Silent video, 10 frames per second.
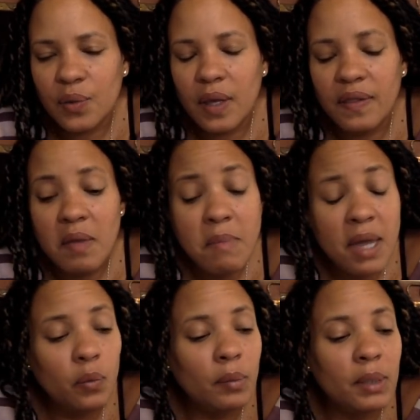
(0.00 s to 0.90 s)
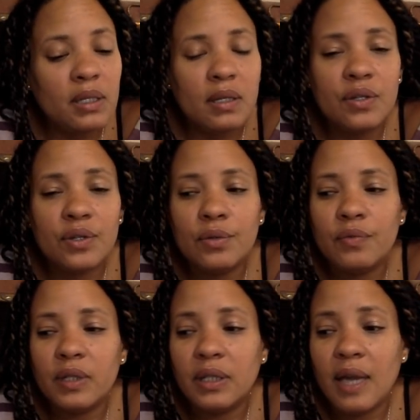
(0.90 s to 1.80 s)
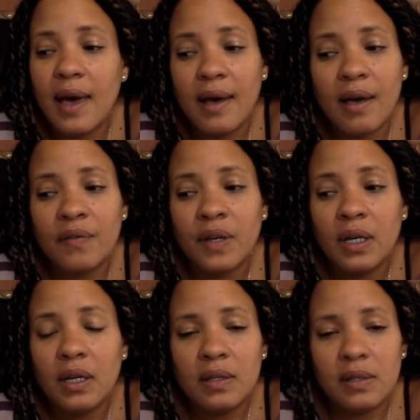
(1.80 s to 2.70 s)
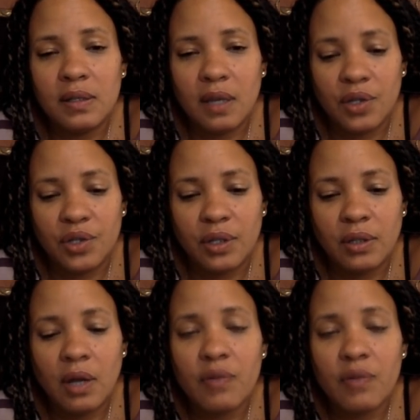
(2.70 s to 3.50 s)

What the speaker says: So I think men and women need to really have a discussion,